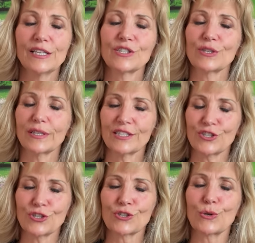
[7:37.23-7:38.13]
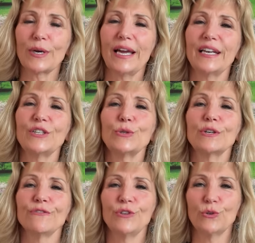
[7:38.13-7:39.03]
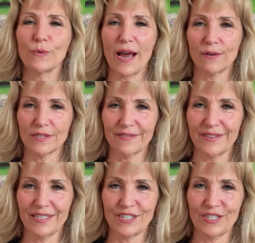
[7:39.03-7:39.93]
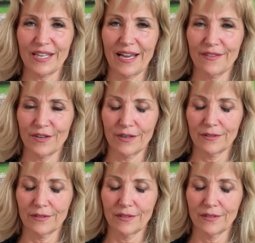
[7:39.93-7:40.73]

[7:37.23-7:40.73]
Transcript: So let's just go ahead and do a few rounds of this together.